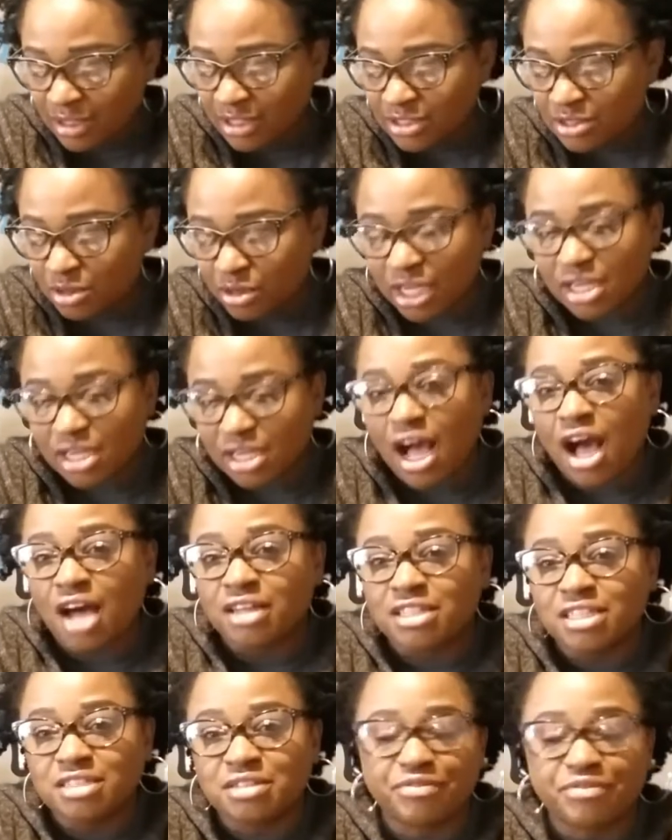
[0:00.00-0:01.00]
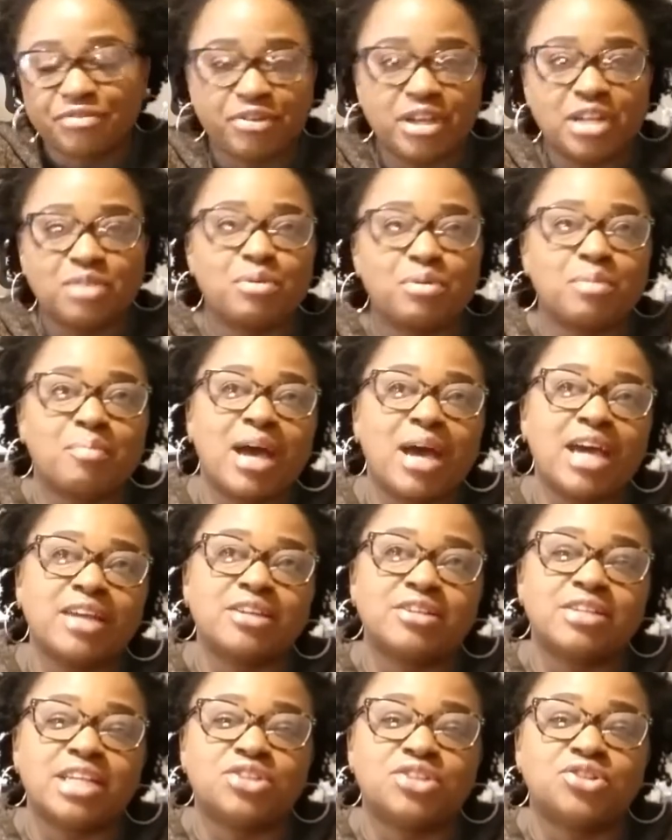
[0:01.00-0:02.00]
So they called. This a friendly
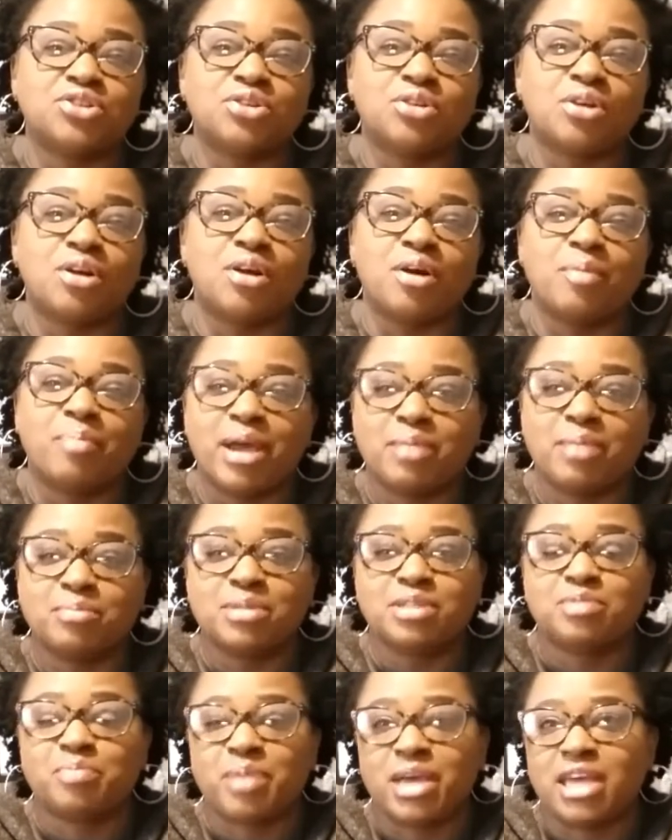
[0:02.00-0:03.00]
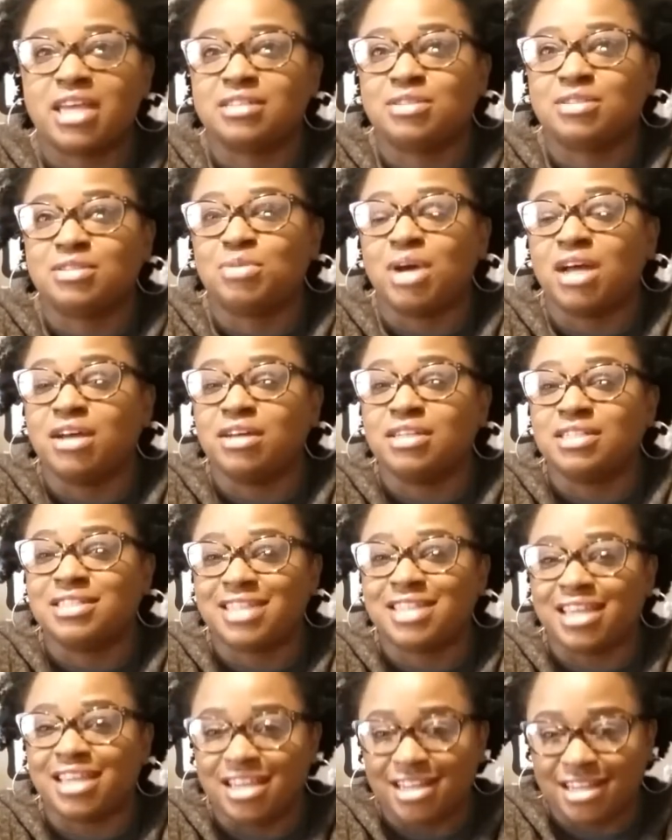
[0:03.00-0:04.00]
reminder that your um, payment is past due. I
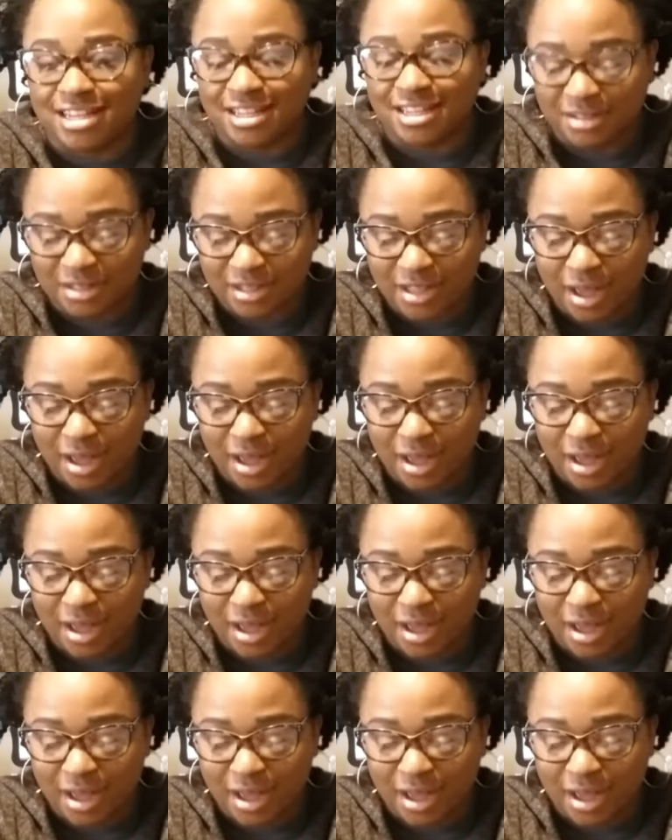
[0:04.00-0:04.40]
understand it.